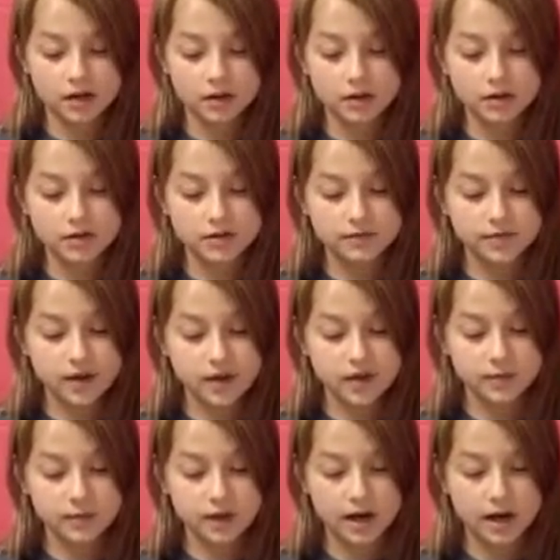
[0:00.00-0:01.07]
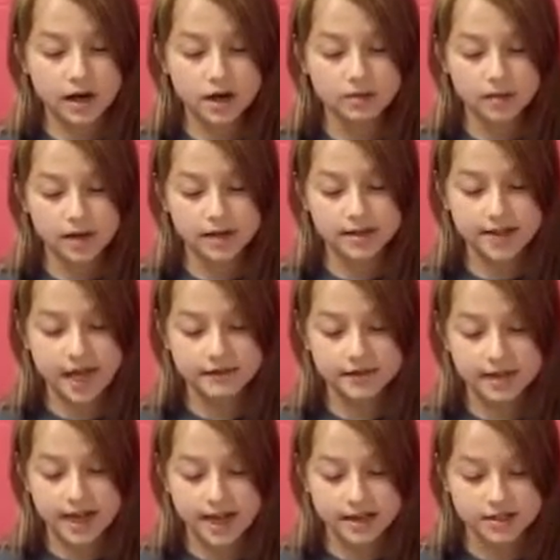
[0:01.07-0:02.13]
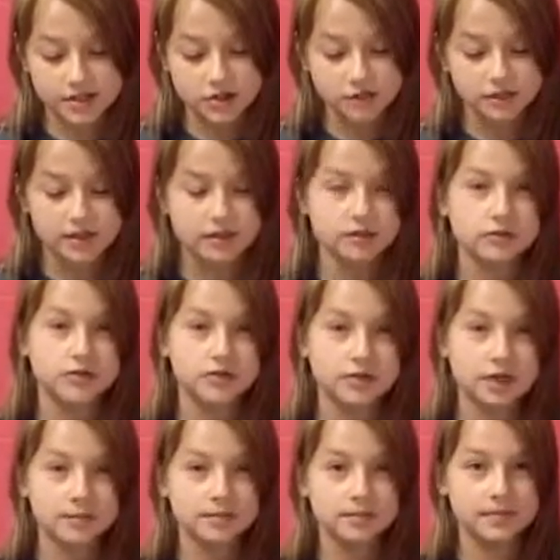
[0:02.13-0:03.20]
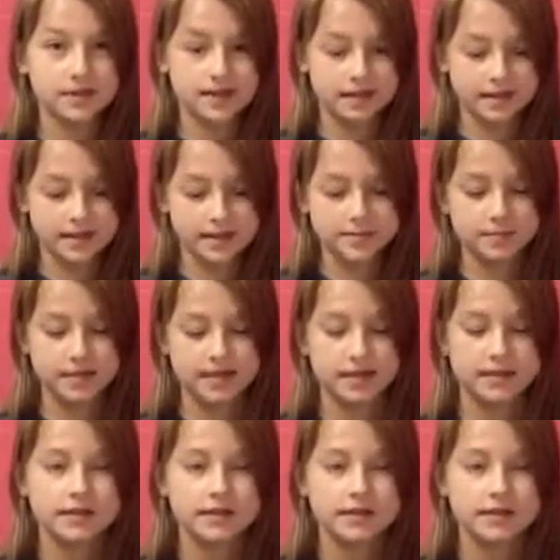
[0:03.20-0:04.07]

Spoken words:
Those funds will help us have an extra field trip in the spring.